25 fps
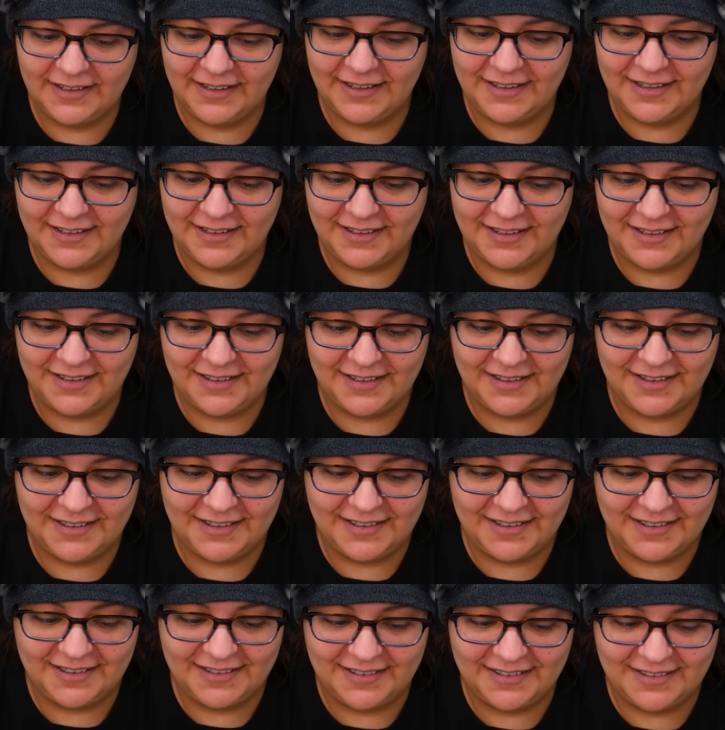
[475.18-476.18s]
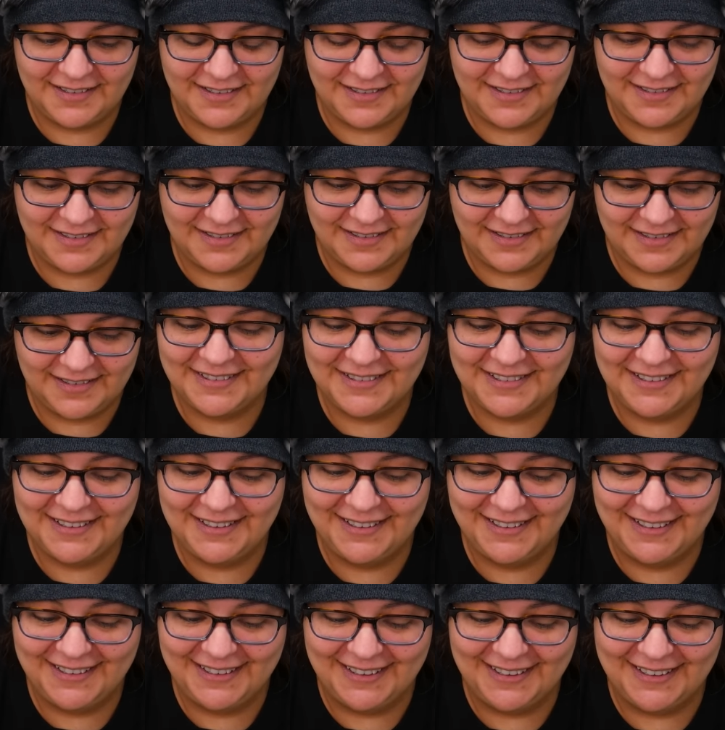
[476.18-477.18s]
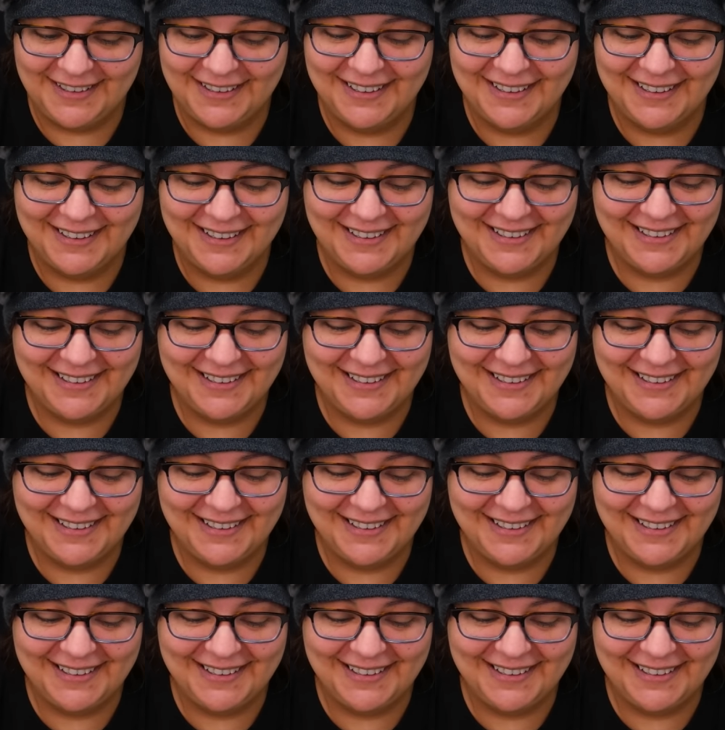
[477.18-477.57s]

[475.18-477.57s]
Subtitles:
Nobody speaks.